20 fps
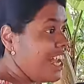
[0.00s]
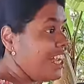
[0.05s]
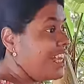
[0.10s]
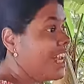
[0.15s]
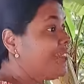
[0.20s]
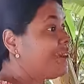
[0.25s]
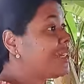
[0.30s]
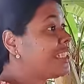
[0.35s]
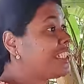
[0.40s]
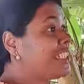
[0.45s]

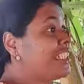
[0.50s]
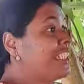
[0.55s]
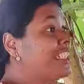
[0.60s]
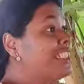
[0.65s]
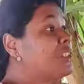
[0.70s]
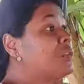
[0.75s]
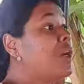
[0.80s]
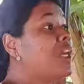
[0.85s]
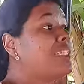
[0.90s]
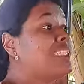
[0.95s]
Now,
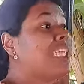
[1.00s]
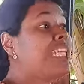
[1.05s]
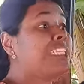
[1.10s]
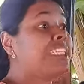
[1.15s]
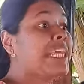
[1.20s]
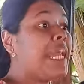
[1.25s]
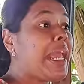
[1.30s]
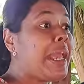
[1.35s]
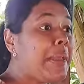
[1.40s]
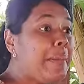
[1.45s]
this was the
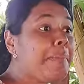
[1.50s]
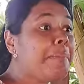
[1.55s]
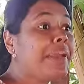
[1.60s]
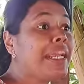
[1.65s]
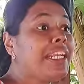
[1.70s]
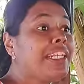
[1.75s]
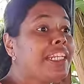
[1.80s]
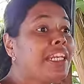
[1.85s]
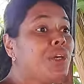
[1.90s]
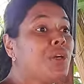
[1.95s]
same
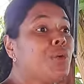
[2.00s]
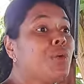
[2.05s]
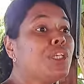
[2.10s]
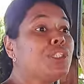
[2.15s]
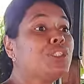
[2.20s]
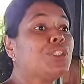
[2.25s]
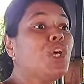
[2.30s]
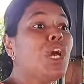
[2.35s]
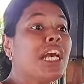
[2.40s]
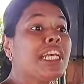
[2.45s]
Peter who was so